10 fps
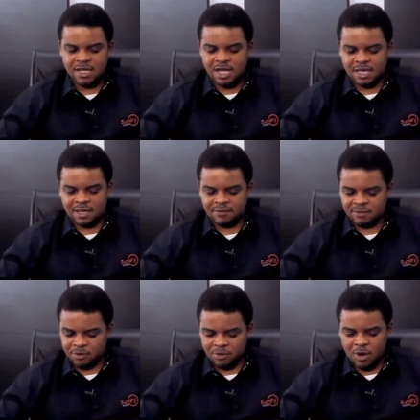I,
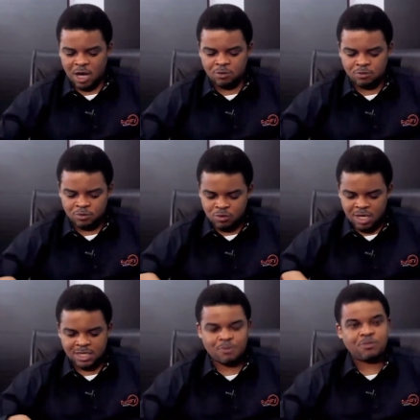you know, I'll do
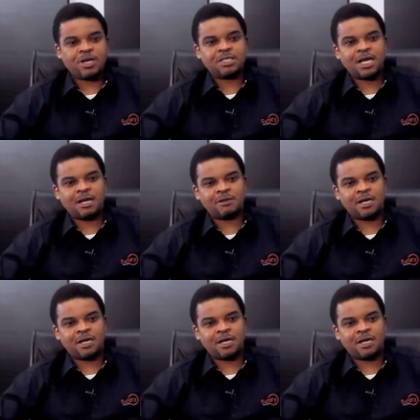an appraisal.